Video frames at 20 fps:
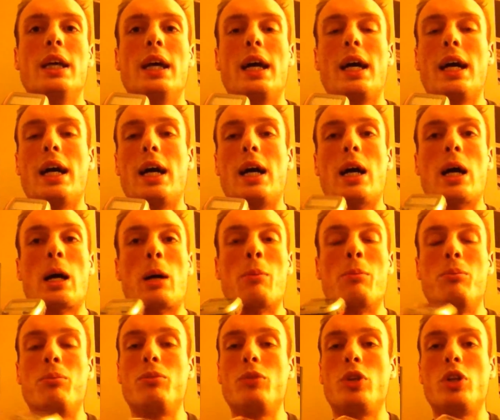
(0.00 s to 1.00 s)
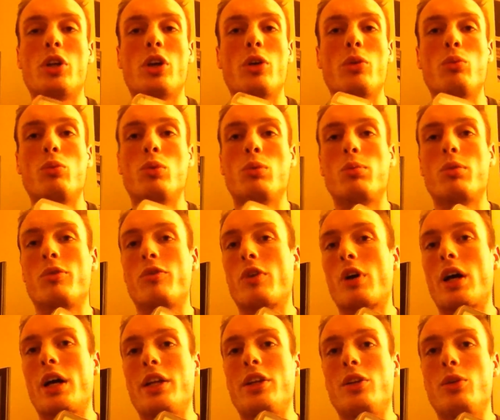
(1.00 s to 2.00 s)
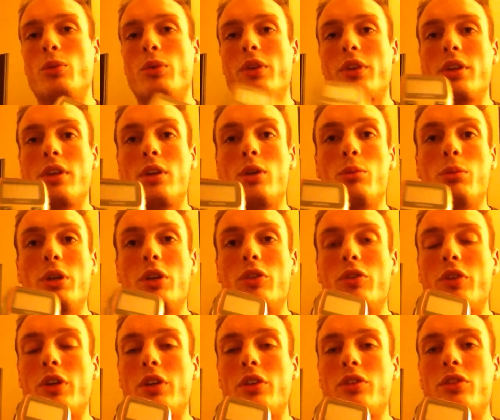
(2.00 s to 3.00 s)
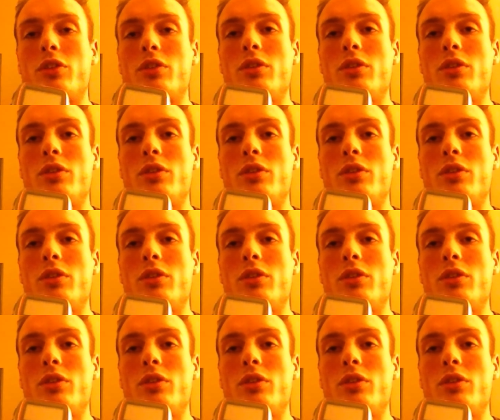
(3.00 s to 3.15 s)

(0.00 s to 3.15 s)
will provide you with a little bit of it,